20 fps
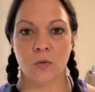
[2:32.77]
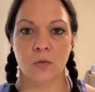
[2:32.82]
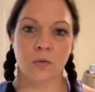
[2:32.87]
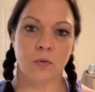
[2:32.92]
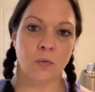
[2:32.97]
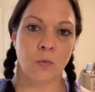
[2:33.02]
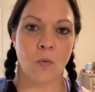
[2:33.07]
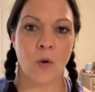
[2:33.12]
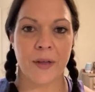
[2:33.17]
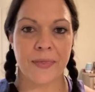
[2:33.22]

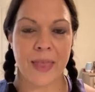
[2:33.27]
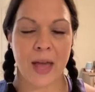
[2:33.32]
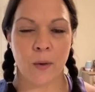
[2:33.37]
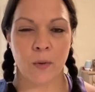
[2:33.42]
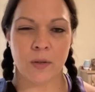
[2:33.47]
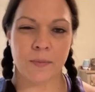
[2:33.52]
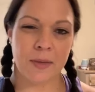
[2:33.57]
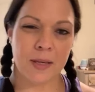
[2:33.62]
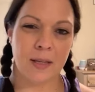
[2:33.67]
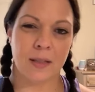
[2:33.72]
what that
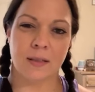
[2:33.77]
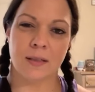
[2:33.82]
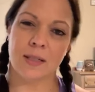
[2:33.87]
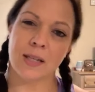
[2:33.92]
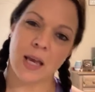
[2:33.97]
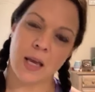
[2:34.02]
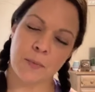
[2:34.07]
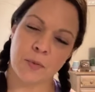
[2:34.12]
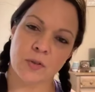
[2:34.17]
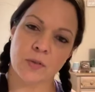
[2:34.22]
would be in
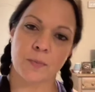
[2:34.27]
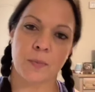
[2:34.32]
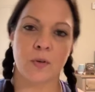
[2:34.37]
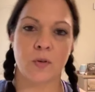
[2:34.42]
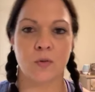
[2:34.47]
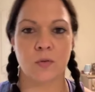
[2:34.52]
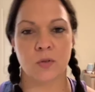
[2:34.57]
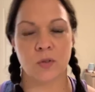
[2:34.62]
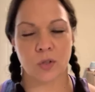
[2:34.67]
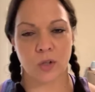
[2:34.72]

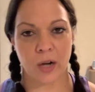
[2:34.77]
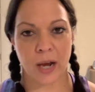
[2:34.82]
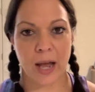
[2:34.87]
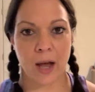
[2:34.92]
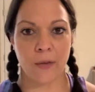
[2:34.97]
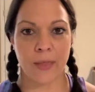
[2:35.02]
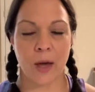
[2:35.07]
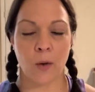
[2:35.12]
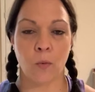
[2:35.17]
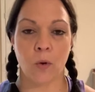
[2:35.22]
tablespoons or how
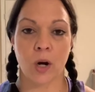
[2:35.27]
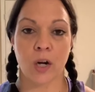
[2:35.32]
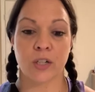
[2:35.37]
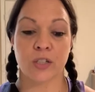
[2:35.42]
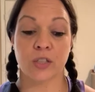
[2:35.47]
that worked.